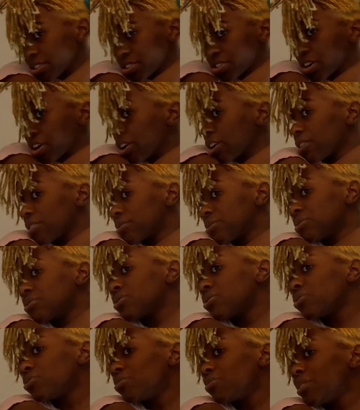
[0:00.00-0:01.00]
turn
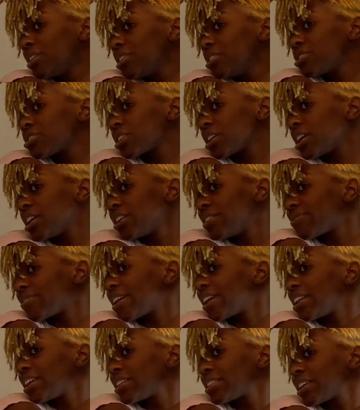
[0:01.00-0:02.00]
too much, and if
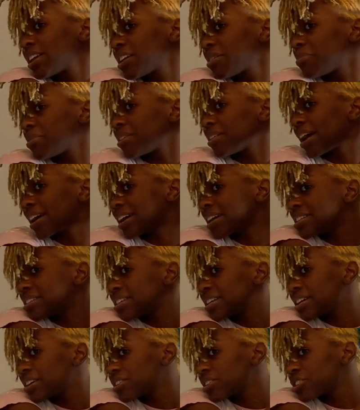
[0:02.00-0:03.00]
anything, be like a
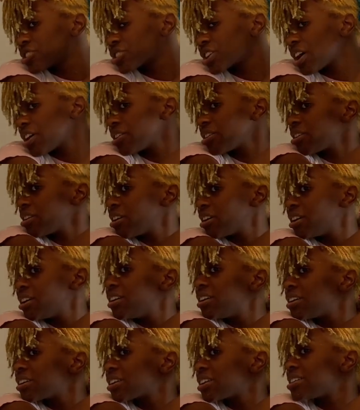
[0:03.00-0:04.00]
tealish color,
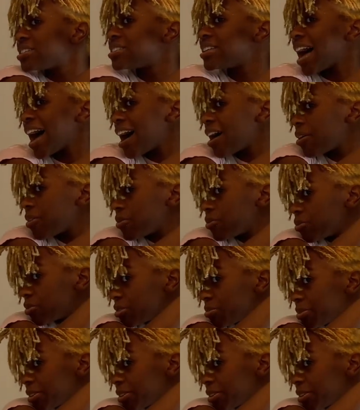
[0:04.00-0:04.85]
because that would